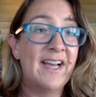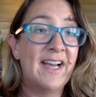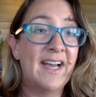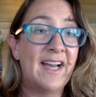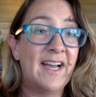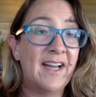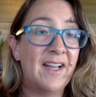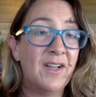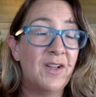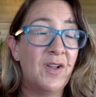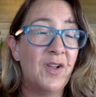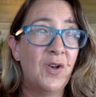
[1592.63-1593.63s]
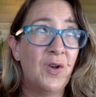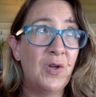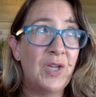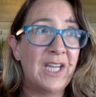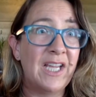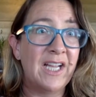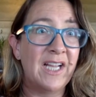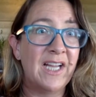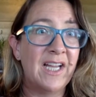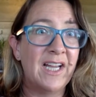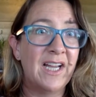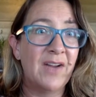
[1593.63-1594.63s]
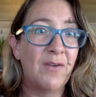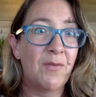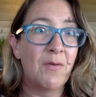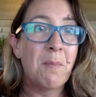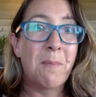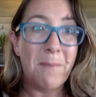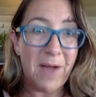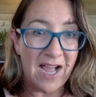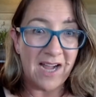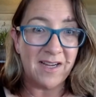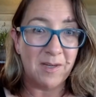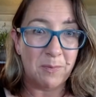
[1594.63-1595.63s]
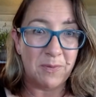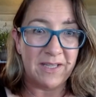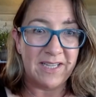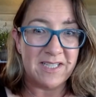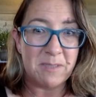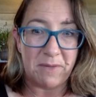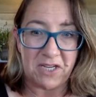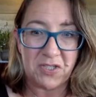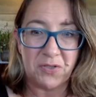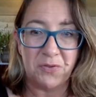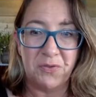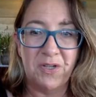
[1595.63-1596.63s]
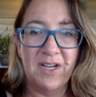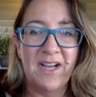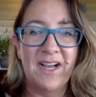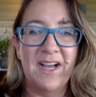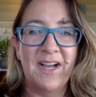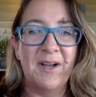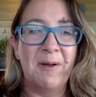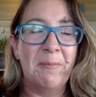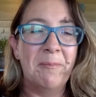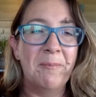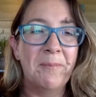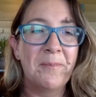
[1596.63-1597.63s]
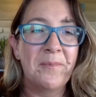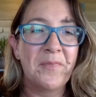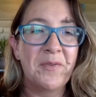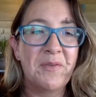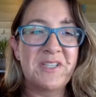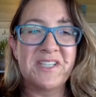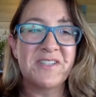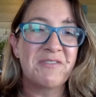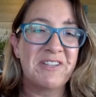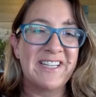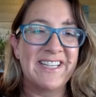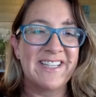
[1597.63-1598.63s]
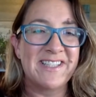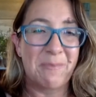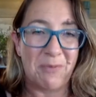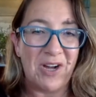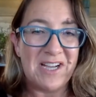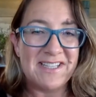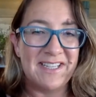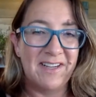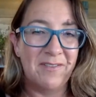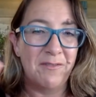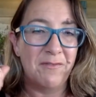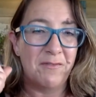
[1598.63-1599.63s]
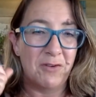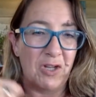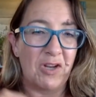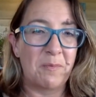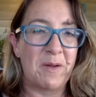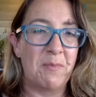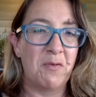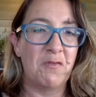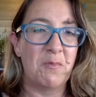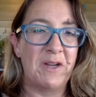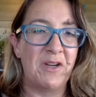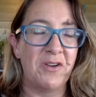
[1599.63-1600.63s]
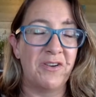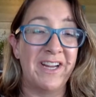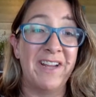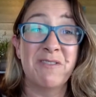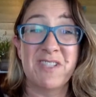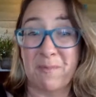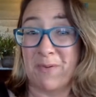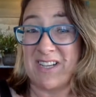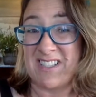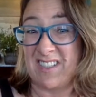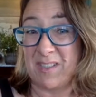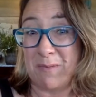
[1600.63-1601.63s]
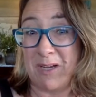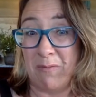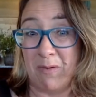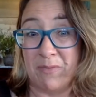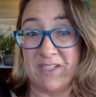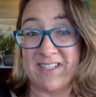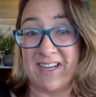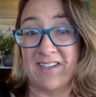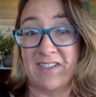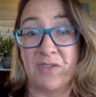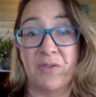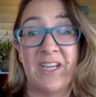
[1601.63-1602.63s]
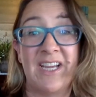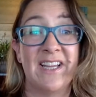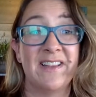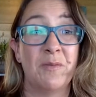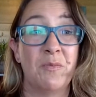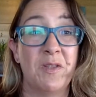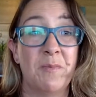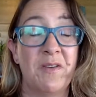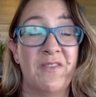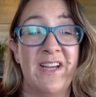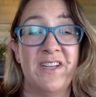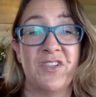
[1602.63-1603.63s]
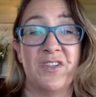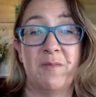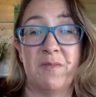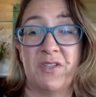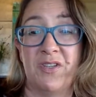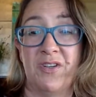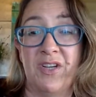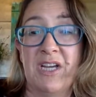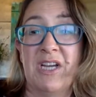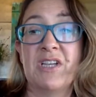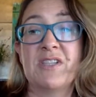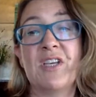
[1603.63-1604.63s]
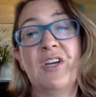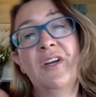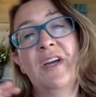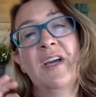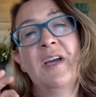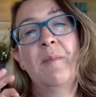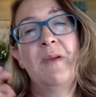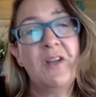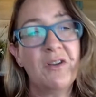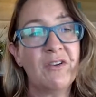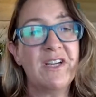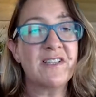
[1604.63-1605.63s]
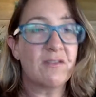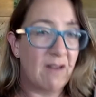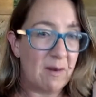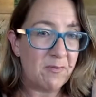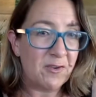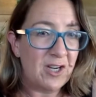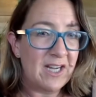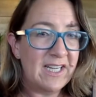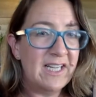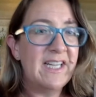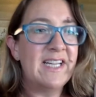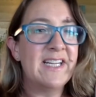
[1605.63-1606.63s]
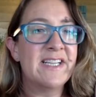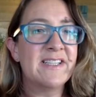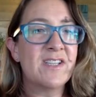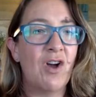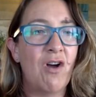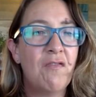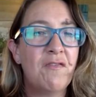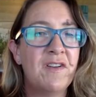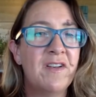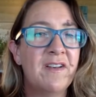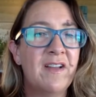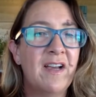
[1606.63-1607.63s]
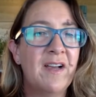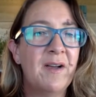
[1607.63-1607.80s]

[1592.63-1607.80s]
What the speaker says: are looking remarkably special, which is really surprising for a lot of people for Pinot Gris. It was surprising to me when we started looking at them with a bit of age on them too. So Pinot Gris is a great variety, is often